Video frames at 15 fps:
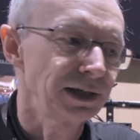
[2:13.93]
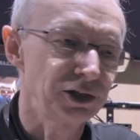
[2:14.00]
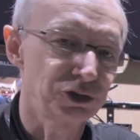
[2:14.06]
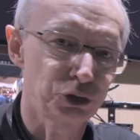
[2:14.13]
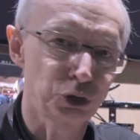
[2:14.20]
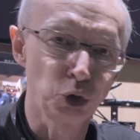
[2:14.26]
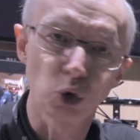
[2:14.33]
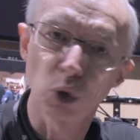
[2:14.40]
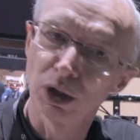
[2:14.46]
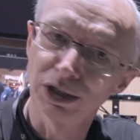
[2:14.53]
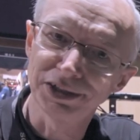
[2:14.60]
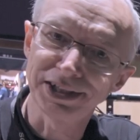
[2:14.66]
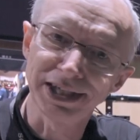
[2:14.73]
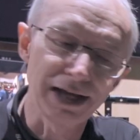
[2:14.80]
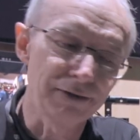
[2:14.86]
There's two
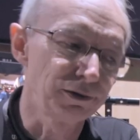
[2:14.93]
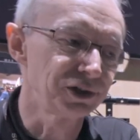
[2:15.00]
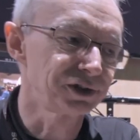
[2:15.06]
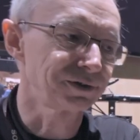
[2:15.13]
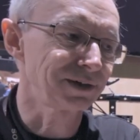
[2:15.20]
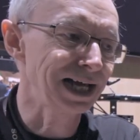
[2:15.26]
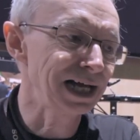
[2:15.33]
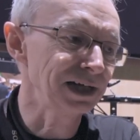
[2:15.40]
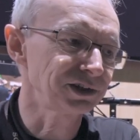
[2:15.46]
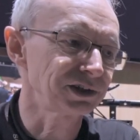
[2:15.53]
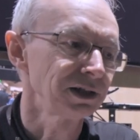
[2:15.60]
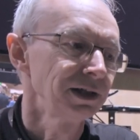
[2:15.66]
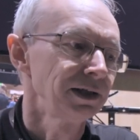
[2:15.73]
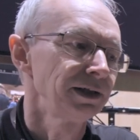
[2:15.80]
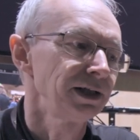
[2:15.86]
quality levels for that.
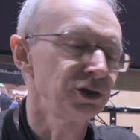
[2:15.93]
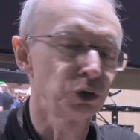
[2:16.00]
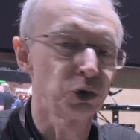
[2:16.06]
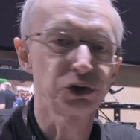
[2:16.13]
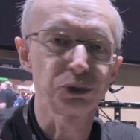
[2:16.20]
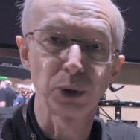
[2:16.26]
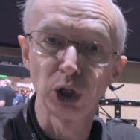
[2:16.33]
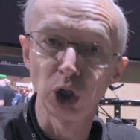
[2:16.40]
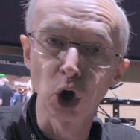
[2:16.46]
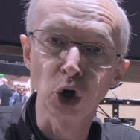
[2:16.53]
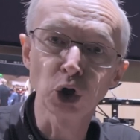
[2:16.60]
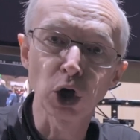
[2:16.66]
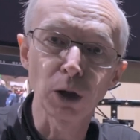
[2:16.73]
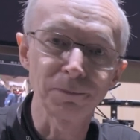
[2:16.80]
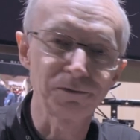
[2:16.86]
There's also a
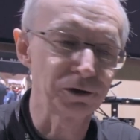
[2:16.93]
long GOP